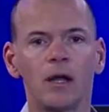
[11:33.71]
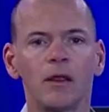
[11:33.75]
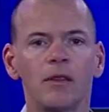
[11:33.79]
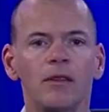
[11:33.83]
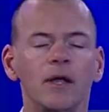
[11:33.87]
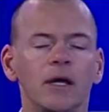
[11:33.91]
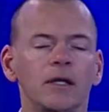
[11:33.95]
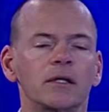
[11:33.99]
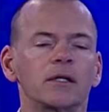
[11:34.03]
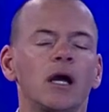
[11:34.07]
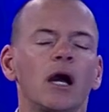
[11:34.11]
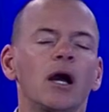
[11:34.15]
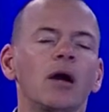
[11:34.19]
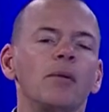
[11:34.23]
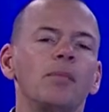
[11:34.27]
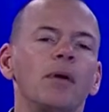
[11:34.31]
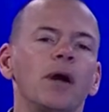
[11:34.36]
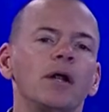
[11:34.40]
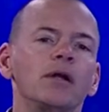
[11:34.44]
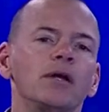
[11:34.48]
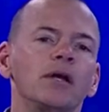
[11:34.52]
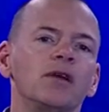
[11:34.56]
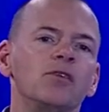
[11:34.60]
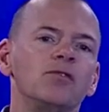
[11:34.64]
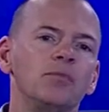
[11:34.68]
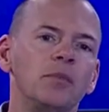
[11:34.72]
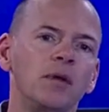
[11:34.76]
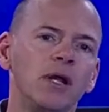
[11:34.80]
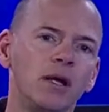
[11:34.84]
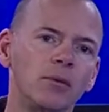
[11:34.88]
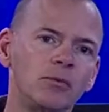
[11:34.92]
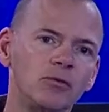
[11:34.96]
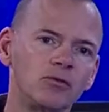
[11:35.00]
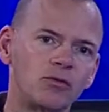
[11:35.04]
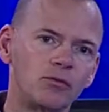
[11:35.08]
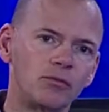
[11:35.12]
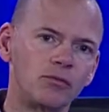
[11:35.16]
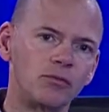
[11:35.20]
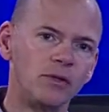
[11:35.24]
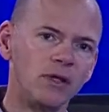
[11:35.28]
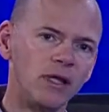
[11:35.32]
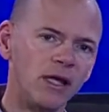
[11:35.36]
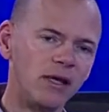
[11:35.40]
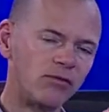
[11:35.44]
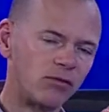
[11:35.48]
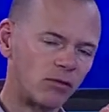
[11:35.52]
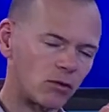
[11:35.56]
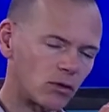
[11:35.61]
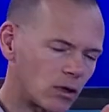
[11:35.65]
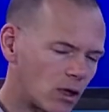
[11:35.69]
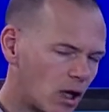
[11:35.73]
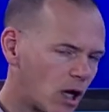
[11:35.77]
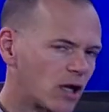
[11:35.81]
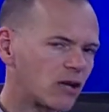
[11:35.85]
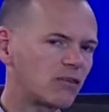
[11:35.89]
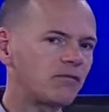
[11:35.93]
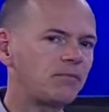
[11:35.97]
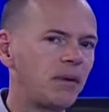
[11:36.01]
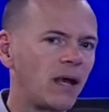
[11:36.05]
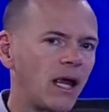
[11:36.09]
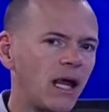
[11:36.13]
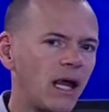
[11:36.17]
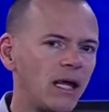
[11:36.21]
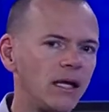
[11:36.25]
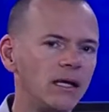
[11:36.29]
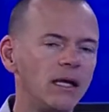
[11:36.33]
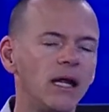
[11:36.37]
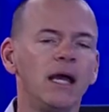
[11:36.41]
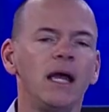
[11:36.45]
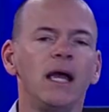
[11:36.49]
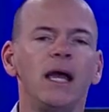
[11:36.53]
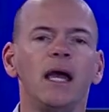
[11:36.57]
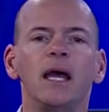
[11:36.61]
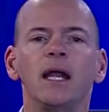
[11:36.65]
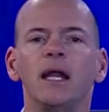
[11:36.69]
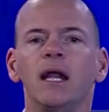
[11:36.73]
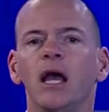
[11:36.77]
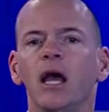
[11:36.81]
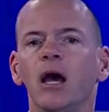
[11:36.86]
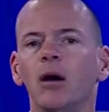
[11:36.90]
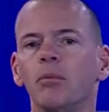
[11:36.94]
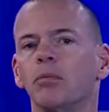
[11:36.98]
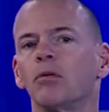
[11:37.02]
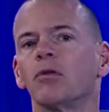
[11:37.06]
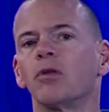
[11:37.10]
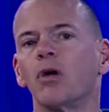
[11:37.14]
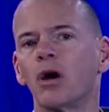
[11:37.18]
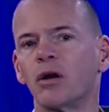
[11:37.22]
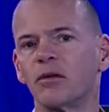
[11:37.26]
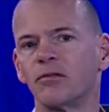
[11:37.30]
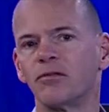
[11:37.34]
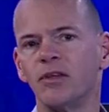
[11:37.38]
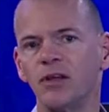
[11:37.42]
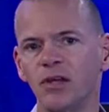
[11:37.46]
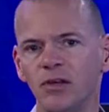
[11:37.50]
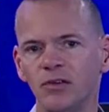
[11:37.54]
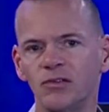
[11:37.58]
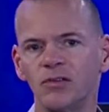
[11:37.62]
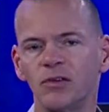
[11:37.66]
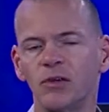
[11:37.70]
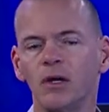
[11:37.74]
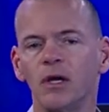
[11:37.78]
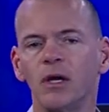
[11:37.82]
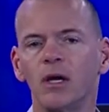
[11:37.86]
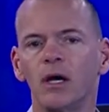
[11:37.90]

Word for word: that chiropractic has been able to relieve a lot of pain and help a lot of these